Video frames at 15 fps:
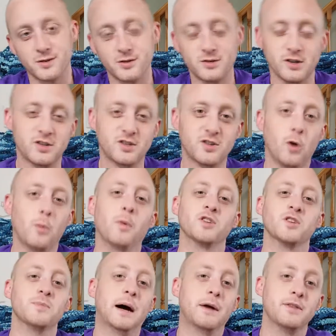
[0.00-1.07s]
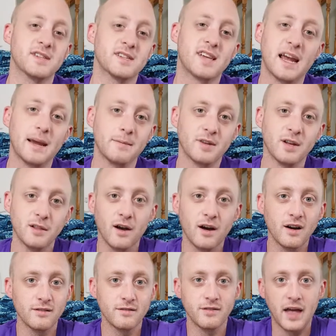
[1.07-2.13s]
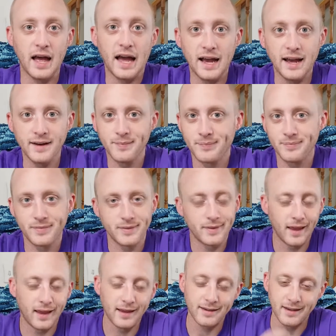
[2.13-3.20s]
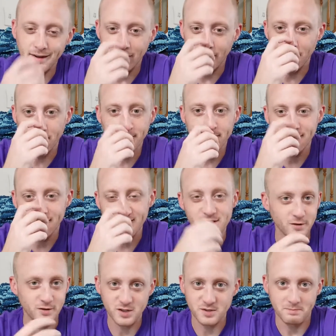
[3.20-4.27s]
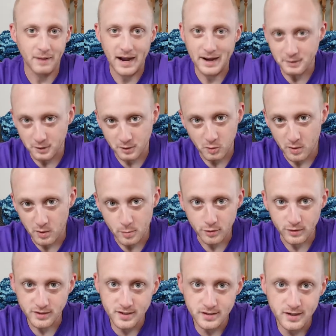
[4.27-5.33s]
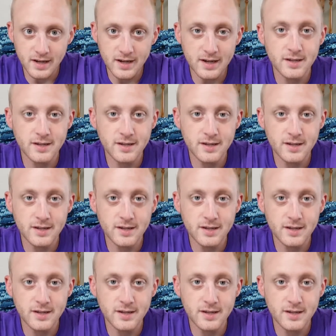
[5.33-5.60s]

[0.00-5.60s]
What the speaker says: There's just so much about this game to love that, you know, these are just minor quibbles.